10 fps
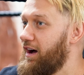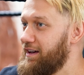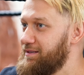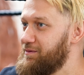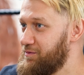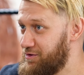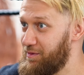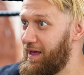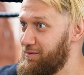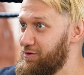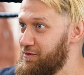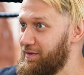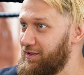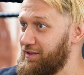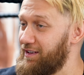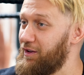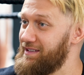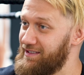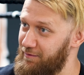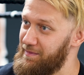I do that move, because it's a lot
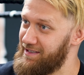easier for